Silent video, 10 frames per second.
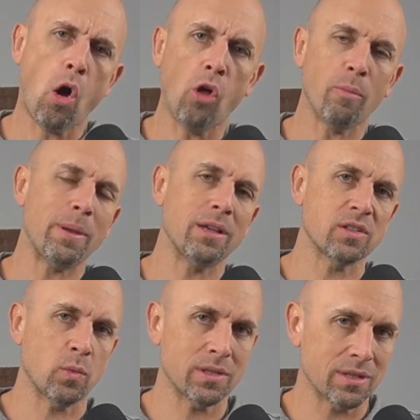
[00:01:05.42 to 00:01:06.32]
the bells
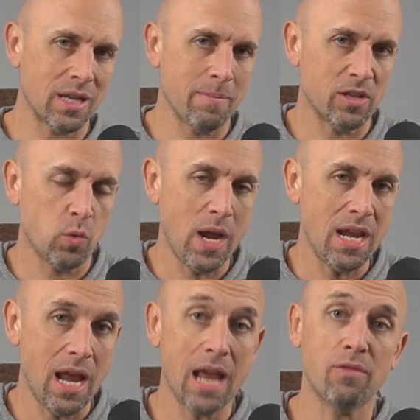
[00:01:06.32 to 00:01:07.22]
and whistles in
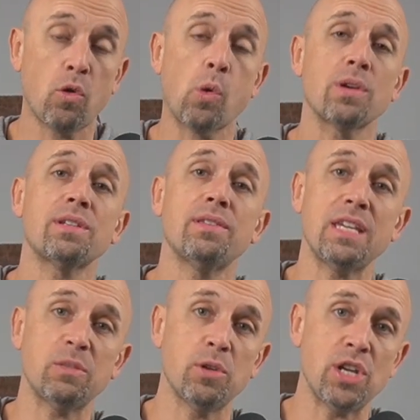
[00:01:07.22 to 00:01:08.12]
between, and of course,
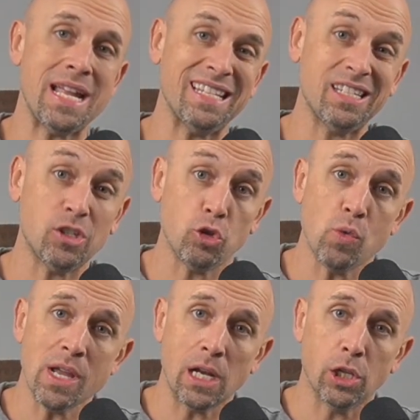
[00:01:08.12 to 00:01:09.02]
these machines
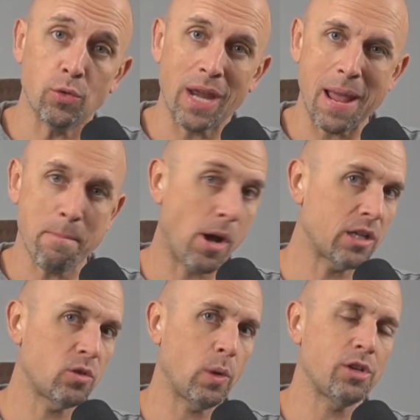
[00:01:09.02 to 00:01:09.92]
do include a
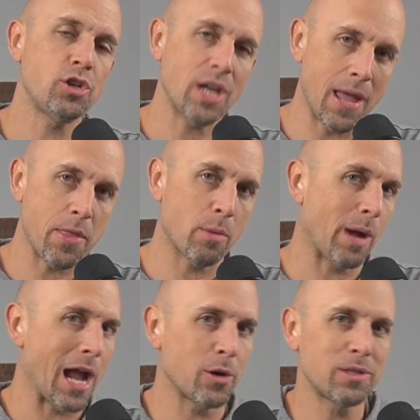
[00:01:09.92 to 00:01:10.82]
MUX switch in their BIOS.